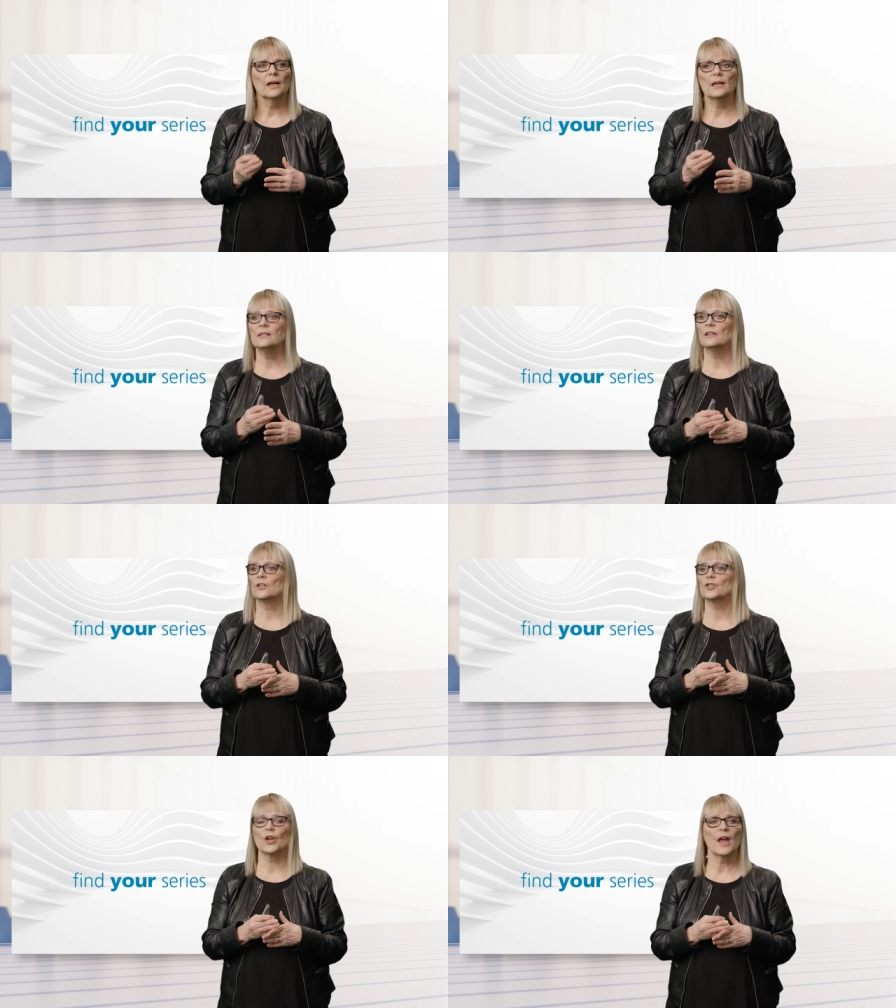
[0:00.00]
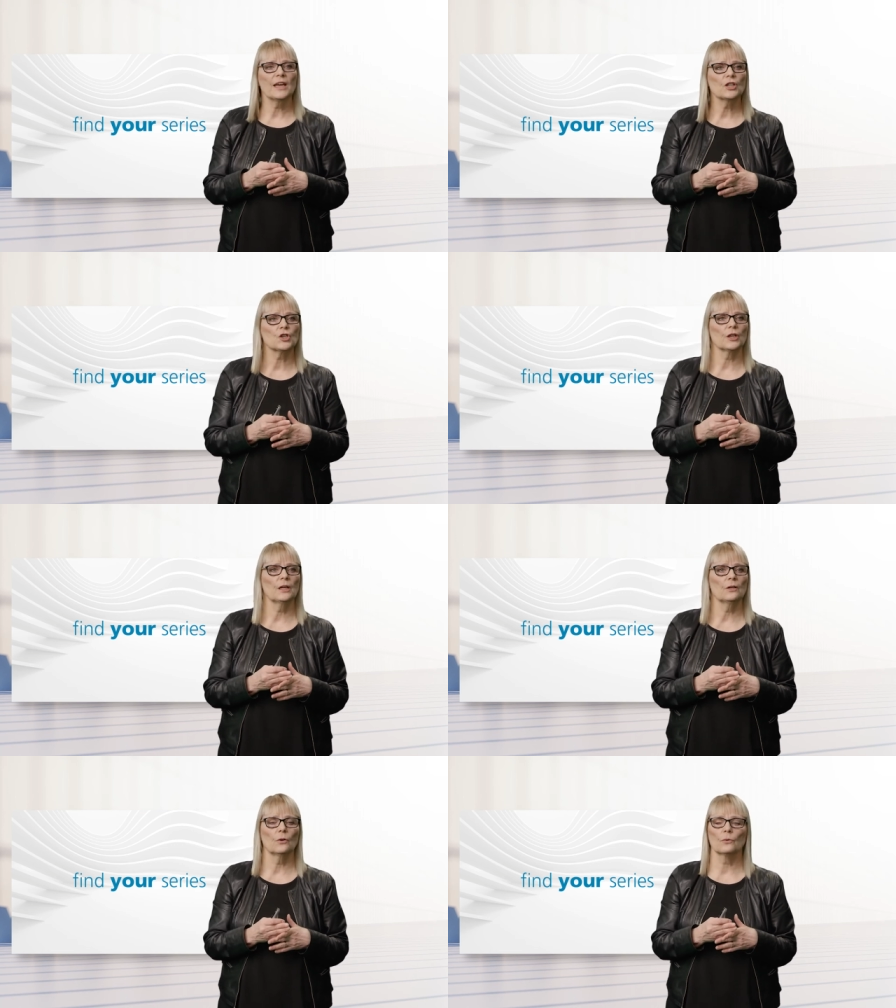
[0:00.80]
Is it a change
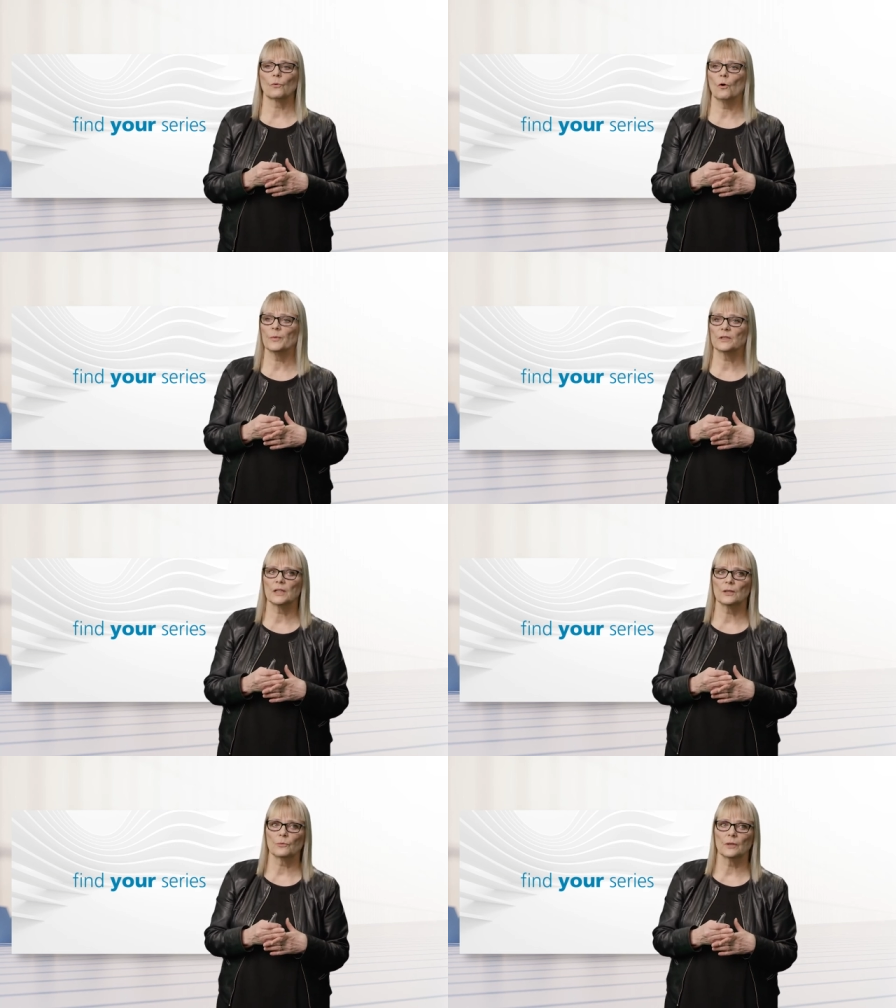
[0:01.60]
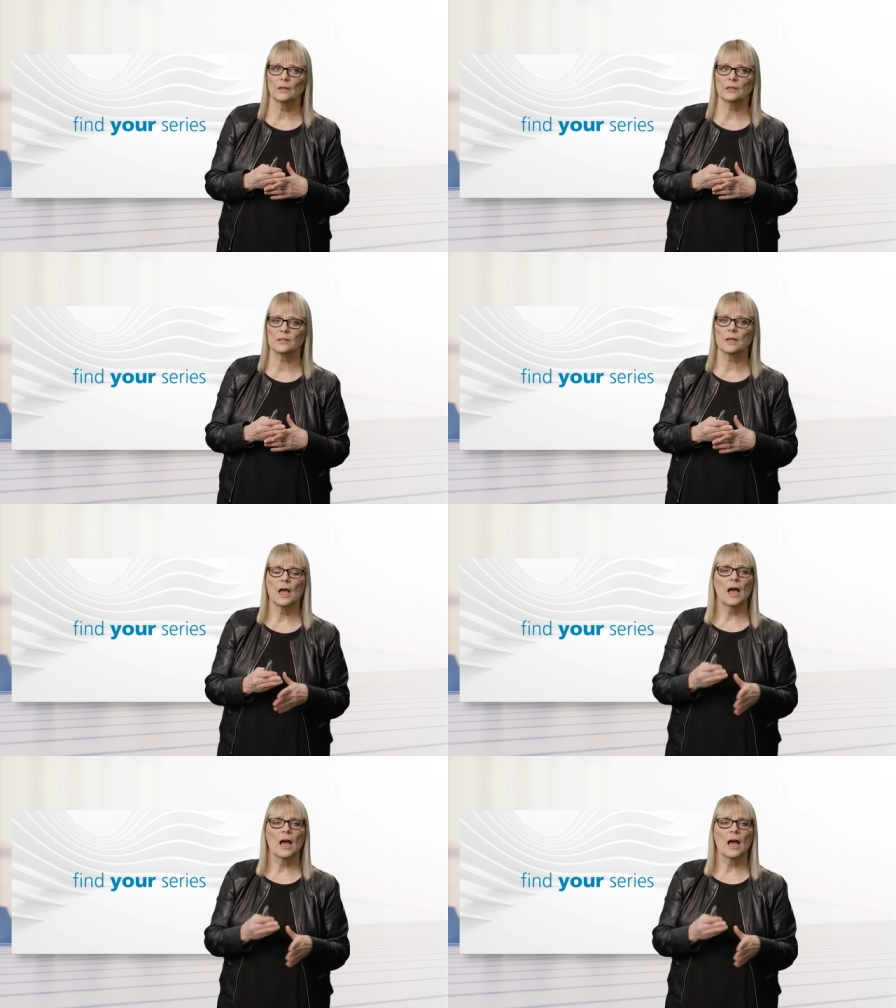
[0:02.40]
in your raw materials?